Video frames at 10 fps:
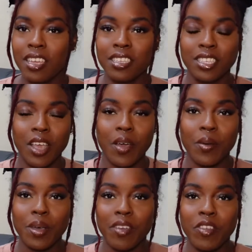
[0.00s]
So
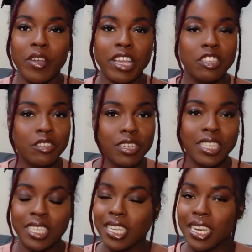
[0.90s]
if you're
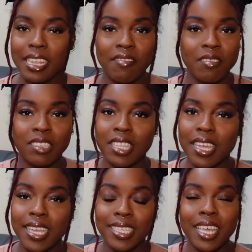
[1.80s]
interested in any of those
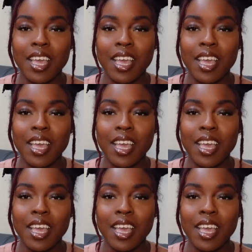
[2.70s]
things,